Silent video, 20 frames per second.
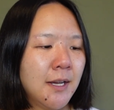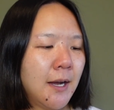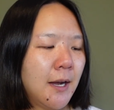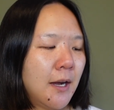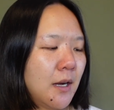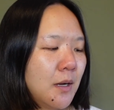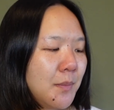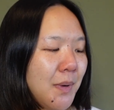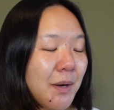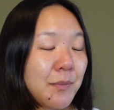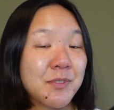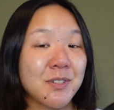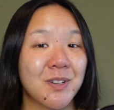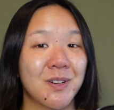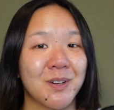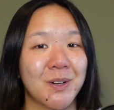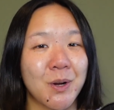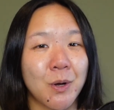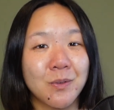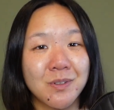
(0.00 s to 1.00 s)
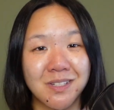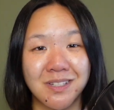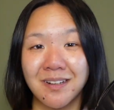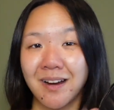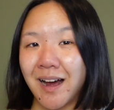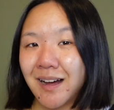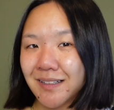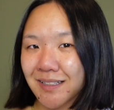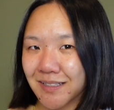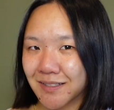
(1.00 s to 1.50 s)
I was gonna go to
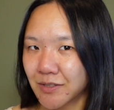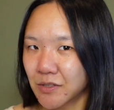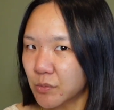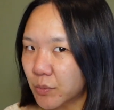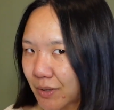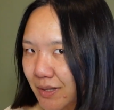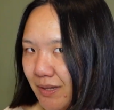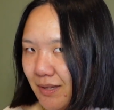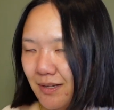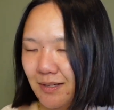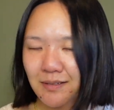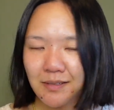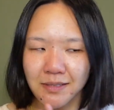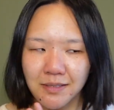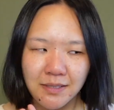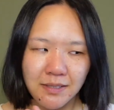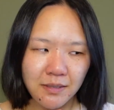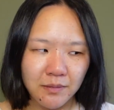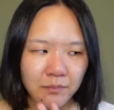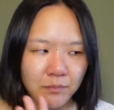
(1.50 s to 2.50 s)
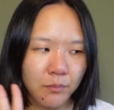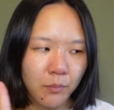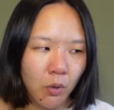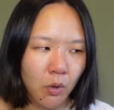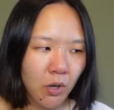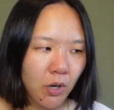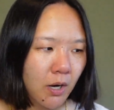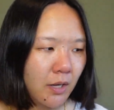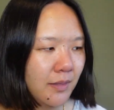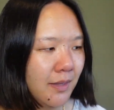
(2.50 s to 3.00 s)
Scotland with this.
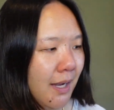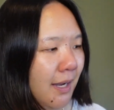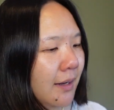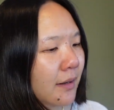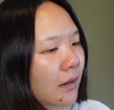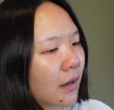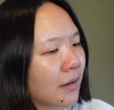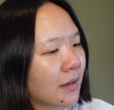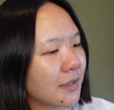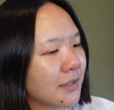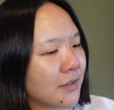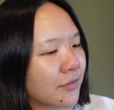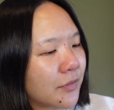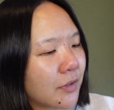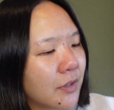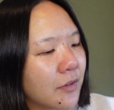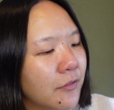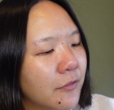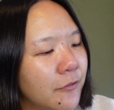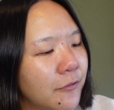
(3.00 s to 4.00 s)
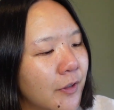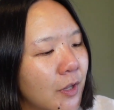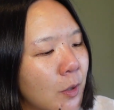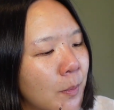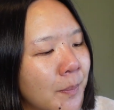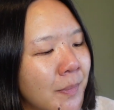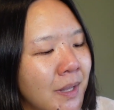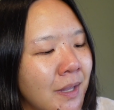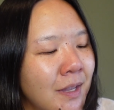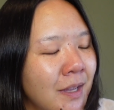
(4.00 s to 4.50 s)
More on that on a different
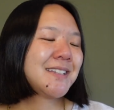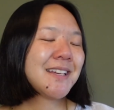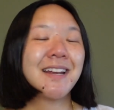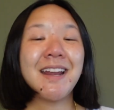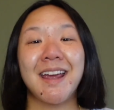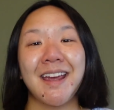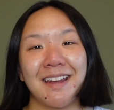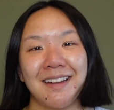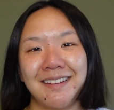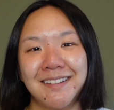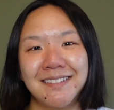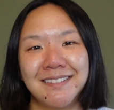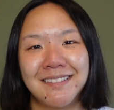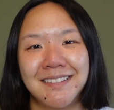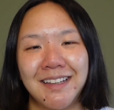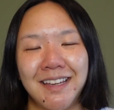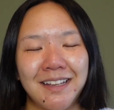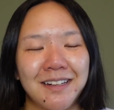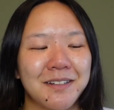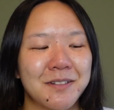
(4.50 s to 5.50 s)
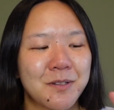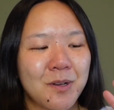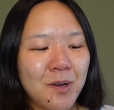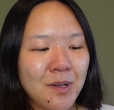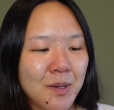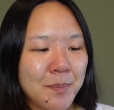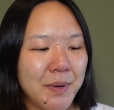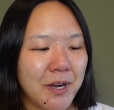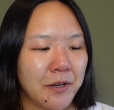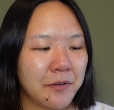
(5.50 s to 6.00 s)
film. Today, it is
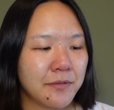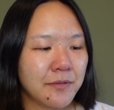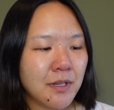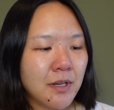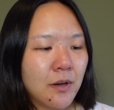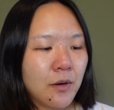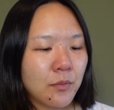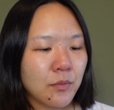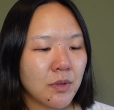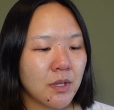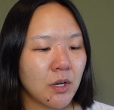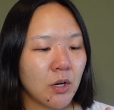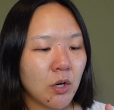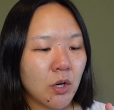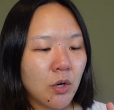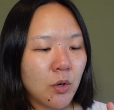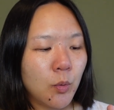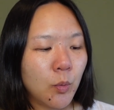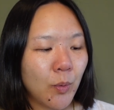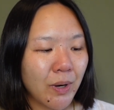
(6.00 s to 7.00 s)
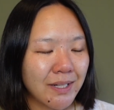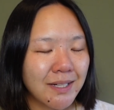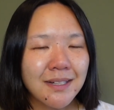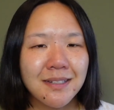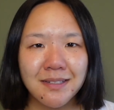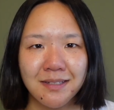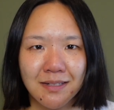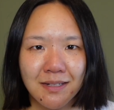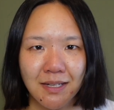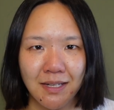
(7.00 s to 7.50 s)
all about, you know, the
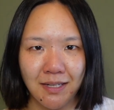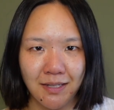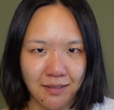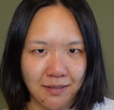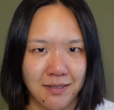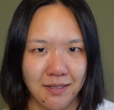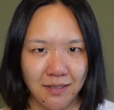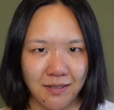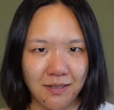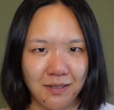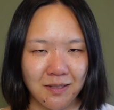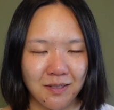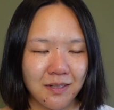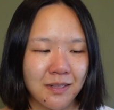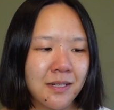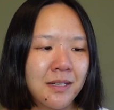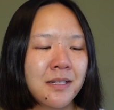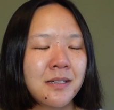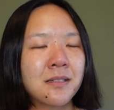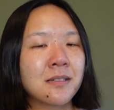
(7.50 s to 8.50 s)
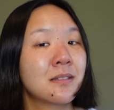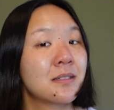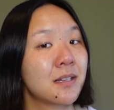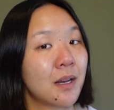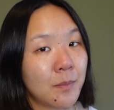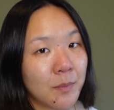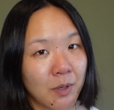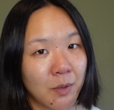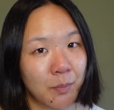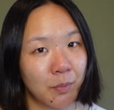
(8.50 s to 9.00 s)
quickest, easiest,
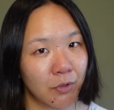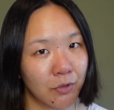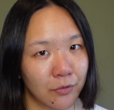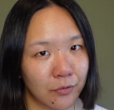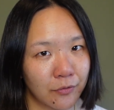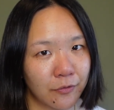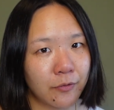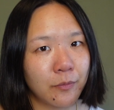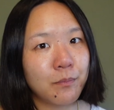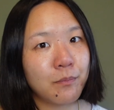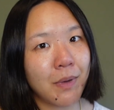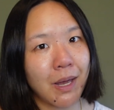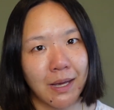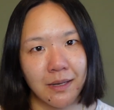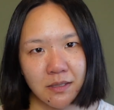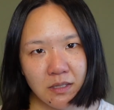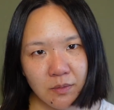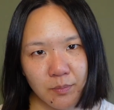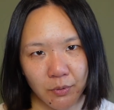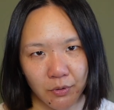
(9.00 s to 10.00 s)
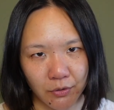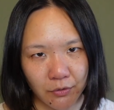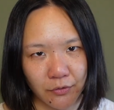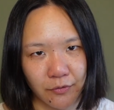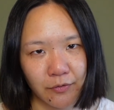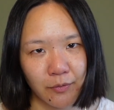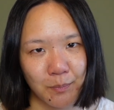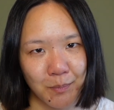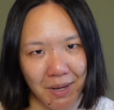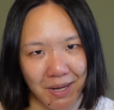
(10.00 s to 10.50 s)
summer-proof,
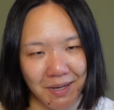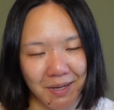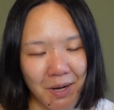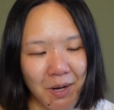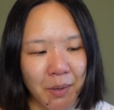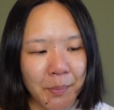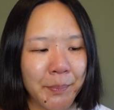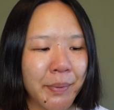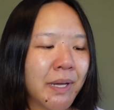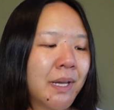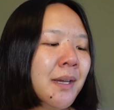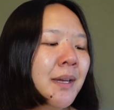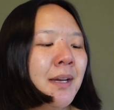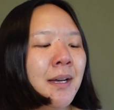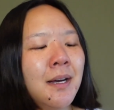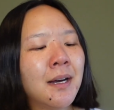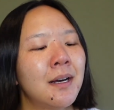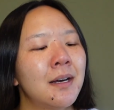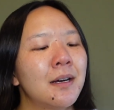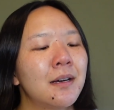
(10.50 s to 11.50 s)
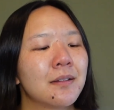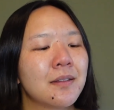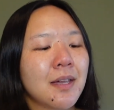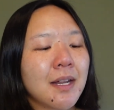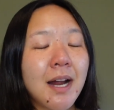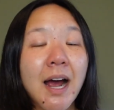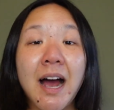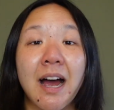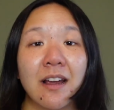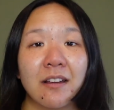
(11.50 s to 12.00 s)
mask-proof makeup
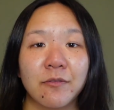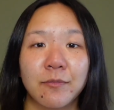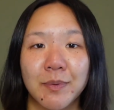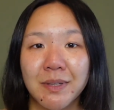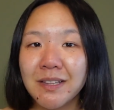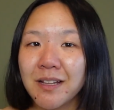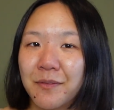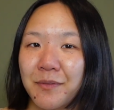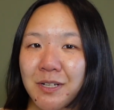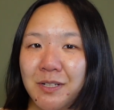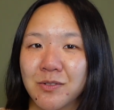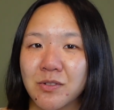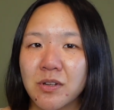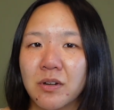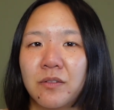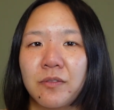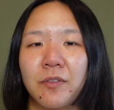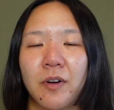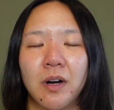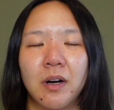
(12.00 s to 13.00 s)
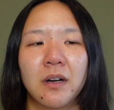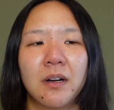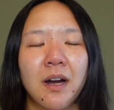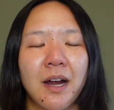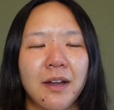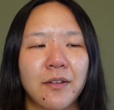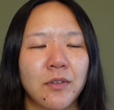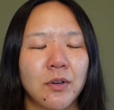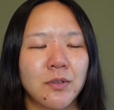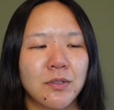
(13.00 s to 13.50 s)
that I've been loving so far.
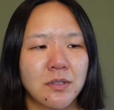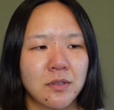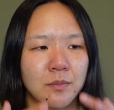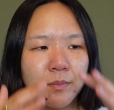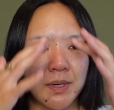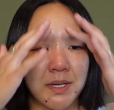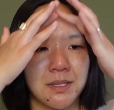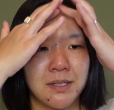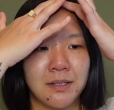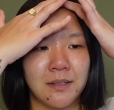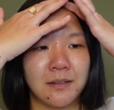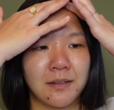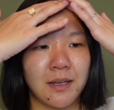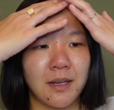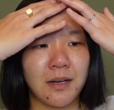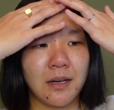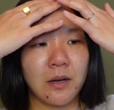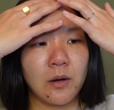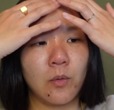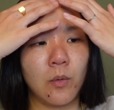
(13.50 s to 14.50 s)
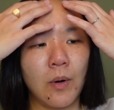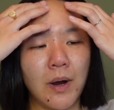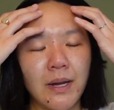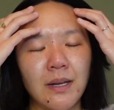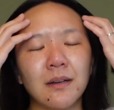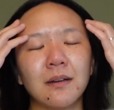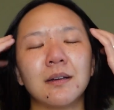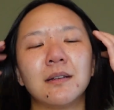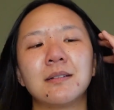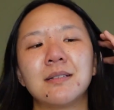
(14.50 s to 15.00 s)
I've also been getting
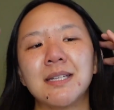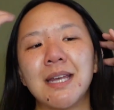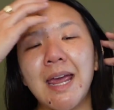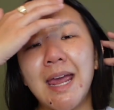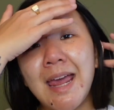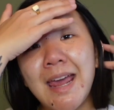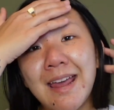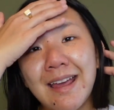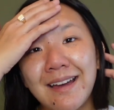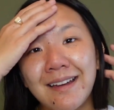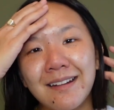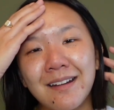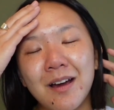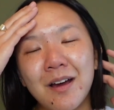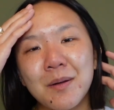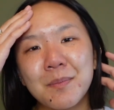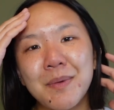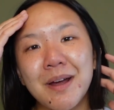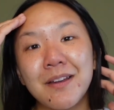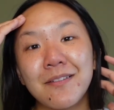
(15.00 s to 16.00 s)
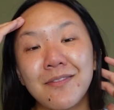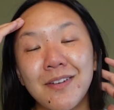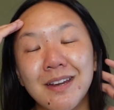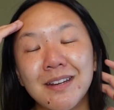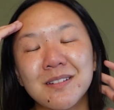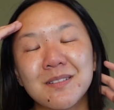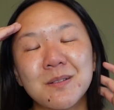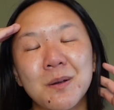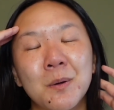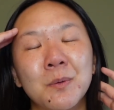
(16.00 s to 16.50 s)
quite a tan on my
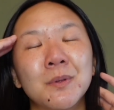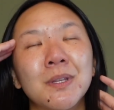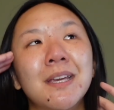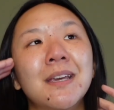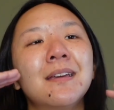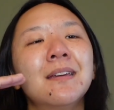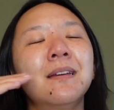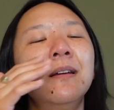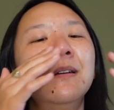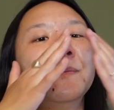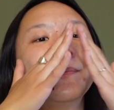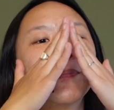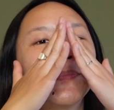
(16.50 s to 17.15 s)
face only.